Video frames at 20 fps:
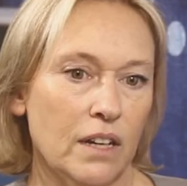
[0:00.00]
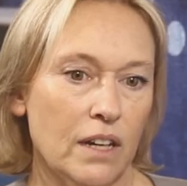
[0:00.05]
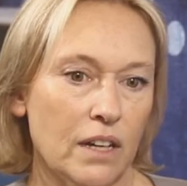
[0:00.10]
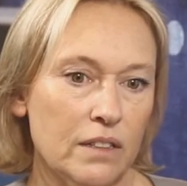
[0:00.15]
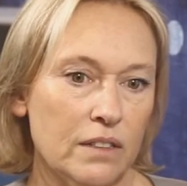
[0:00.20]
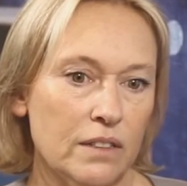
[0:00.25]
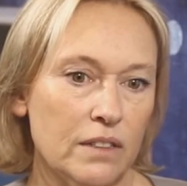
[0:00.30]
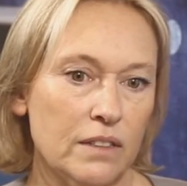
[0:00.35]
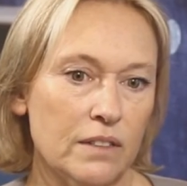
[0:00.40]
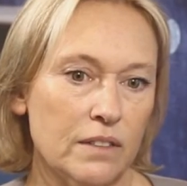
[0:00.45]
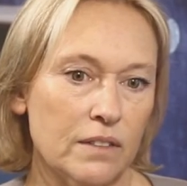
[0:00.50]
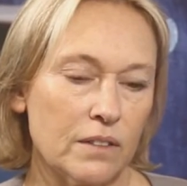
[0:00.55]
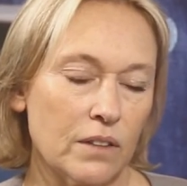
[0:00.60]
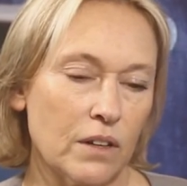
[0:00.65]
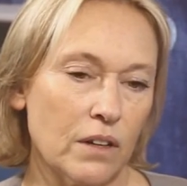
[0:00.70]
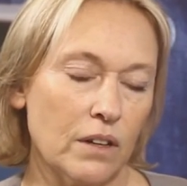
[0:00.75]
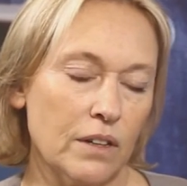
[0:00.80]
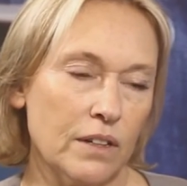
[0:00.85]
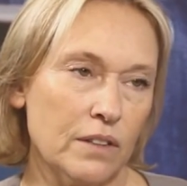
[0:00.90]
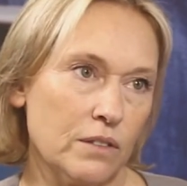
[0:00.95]
And it's
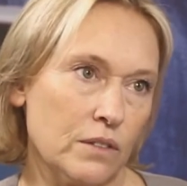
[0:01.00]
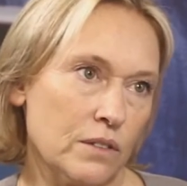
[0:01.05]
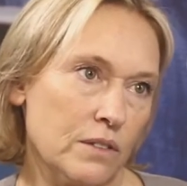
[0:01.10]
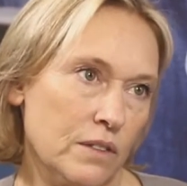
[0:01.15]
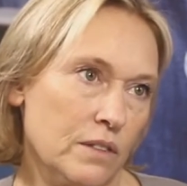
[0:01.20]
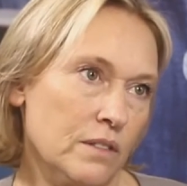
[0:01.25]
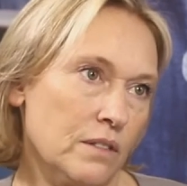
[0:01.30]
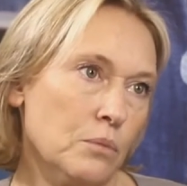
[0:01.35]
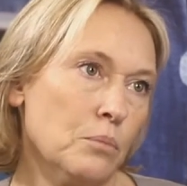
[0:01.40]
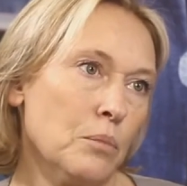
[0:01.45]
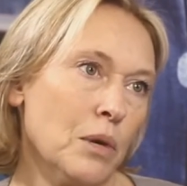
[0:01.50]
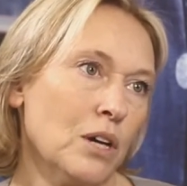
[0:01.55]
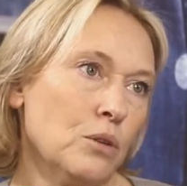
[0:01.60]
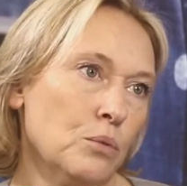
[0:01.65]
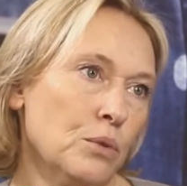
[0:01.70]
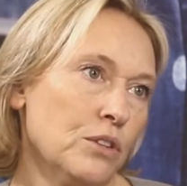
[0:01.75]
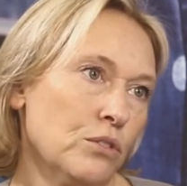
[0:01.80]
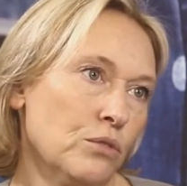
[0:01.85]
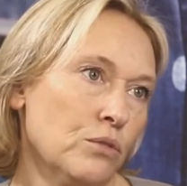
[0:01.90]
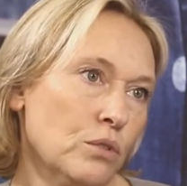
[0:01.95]
a system by
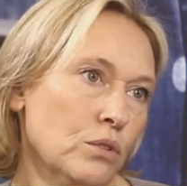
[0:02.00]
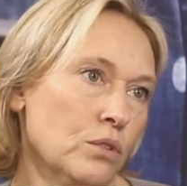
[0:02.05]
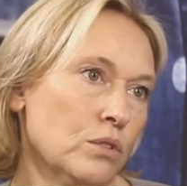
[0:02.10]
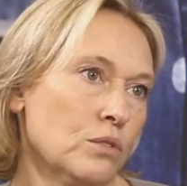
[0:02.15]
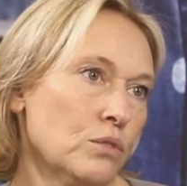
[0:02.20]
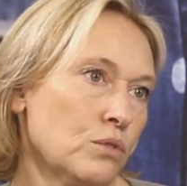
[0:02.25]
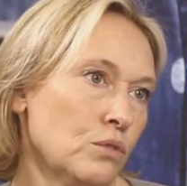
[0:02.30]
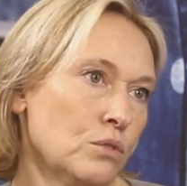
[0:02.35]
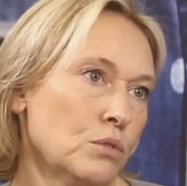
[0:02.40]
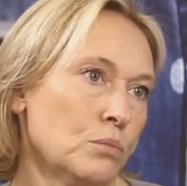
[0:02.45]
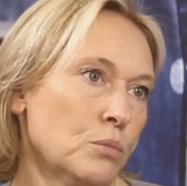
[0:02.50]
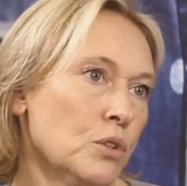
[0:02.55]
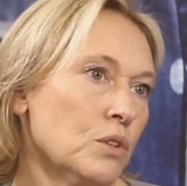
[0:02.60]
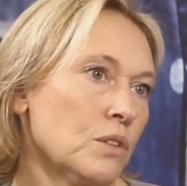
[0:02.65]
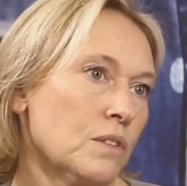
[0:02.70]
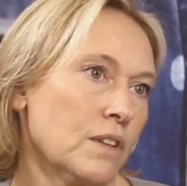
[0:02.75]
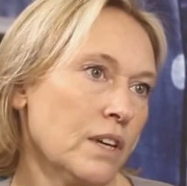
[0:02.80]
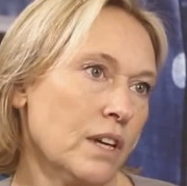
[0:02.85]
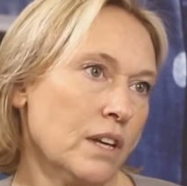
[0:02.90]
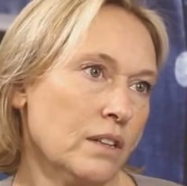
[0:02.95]
which the
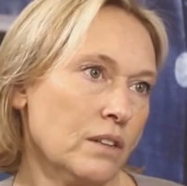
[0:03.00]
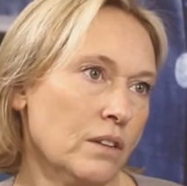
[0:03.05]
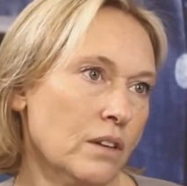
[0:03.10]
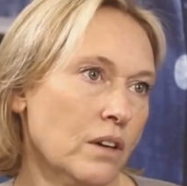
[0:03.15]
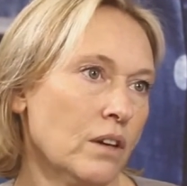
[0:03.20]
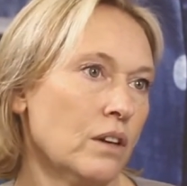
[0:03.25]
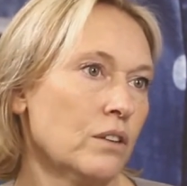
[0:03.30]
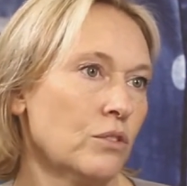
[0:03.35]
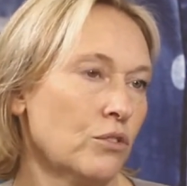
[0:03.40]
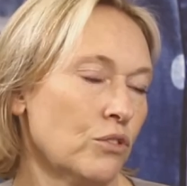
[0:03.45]
consumers can